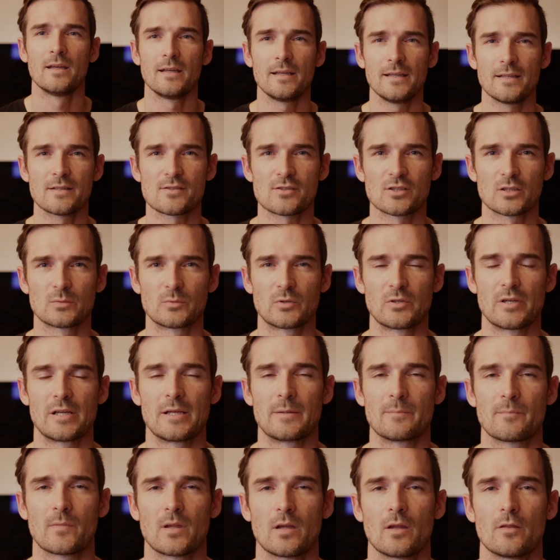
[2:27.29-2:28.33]
In
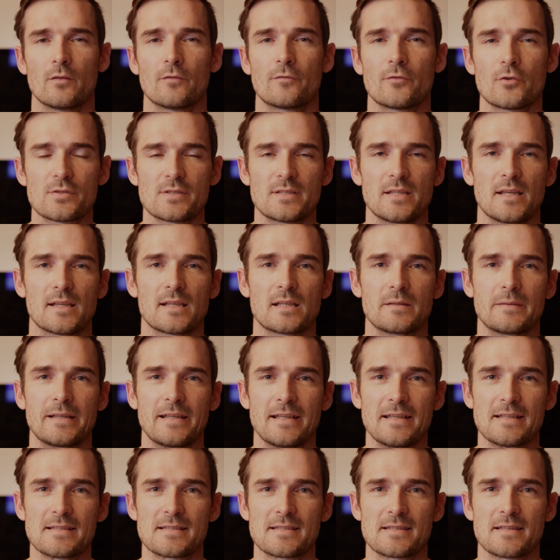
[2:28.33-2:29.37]
summary, the first takeaway
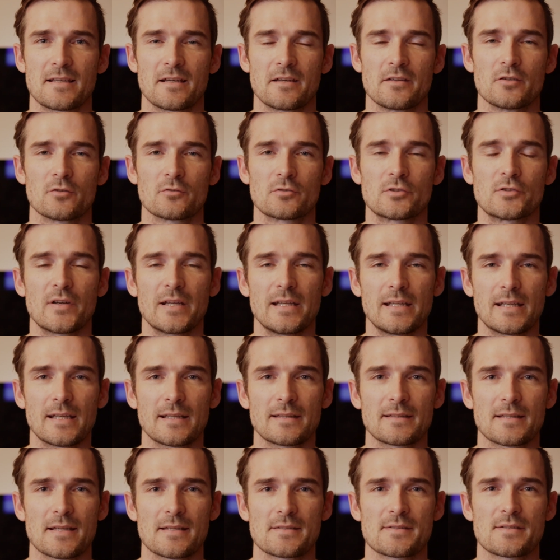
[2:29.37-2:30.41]
is that your training
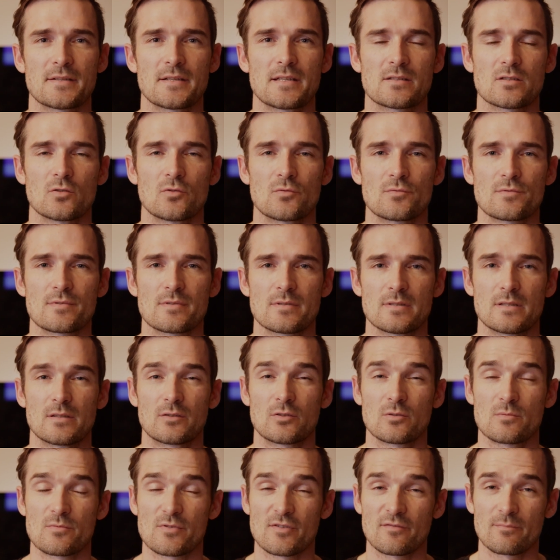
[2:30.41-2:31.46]
intensity zones in
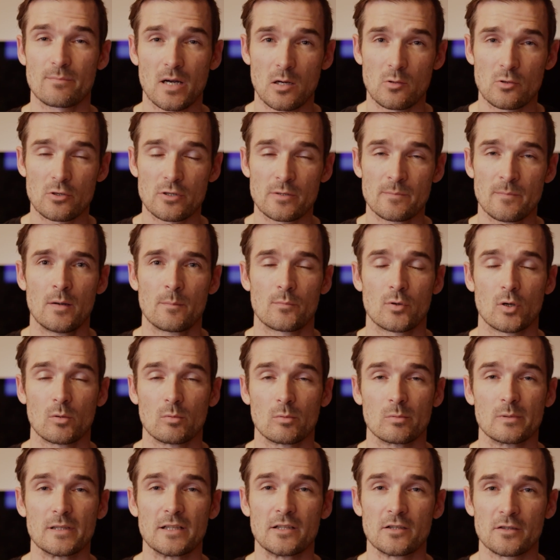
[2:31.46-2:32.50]
terms of power
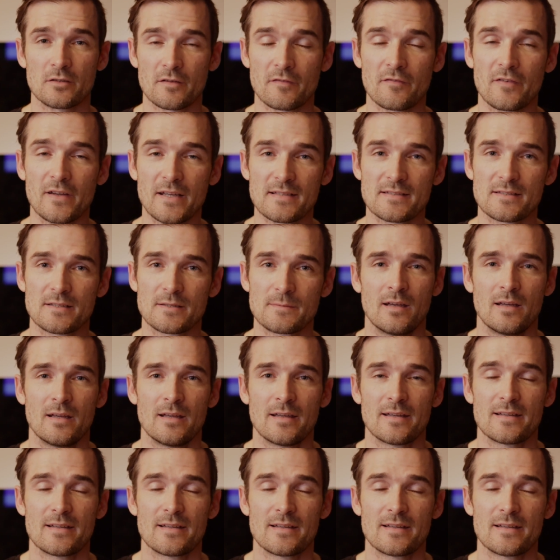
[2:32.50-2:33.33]
probably aren't fixed.